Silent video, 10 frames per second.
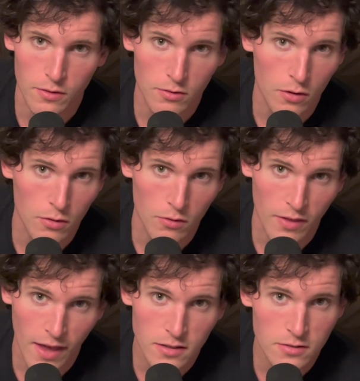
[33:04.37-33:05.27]
So
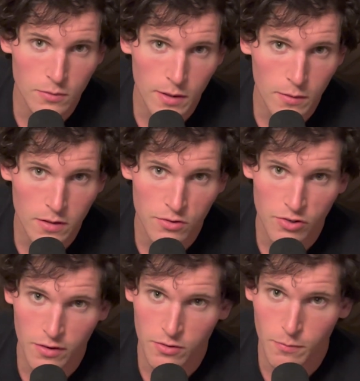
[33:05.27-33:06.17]
last week we did
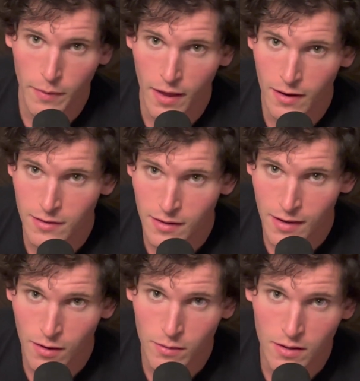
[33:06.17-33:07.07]
chest and back.
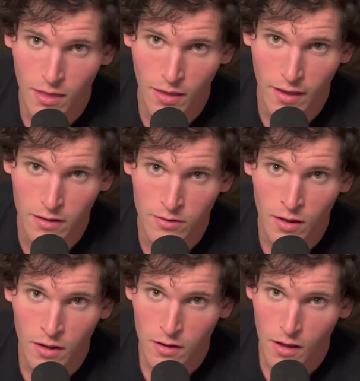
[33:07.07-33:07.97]
Today we did legs.
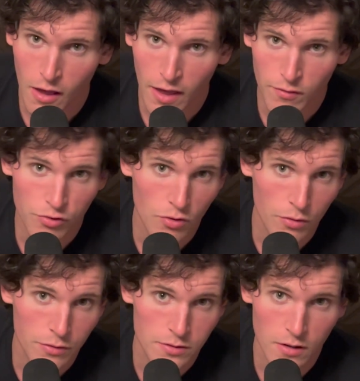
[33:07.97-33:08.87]
I'll have
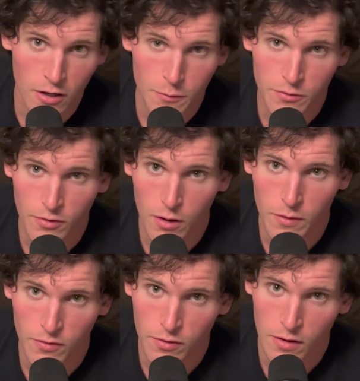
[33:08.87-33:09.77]
shoulders and arms
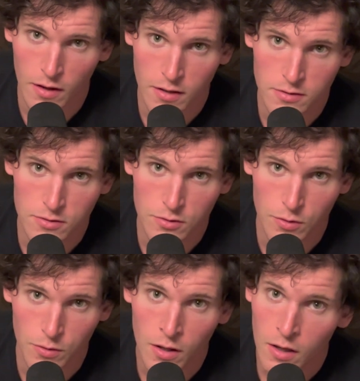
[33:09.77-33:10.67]
coming for you guys
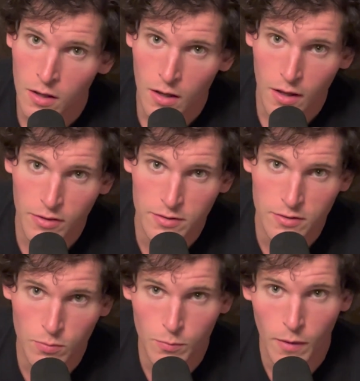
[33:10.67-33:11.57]
soon. This
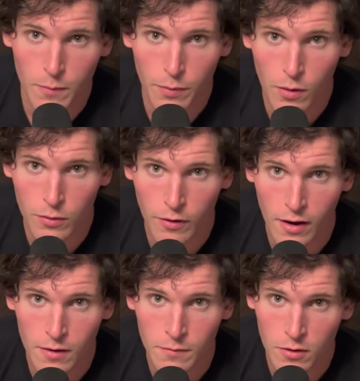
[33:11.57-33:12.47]
is my
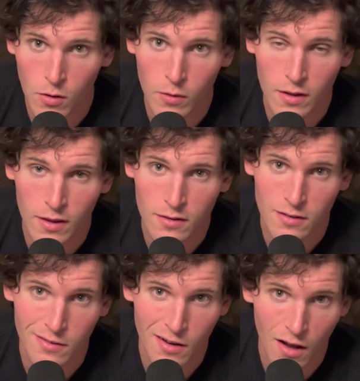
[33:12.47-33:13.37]
program going
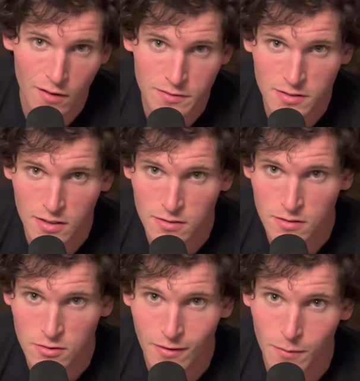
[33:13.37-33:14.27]
into an off
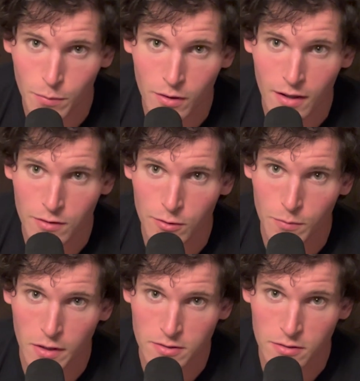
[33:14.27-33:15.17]
season so I can put on new
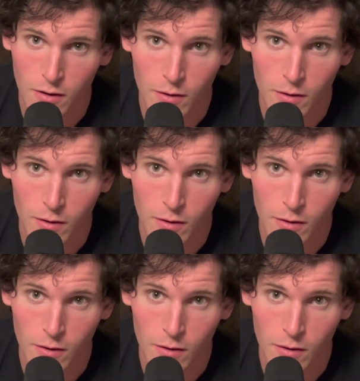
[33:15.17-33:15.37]
muscle.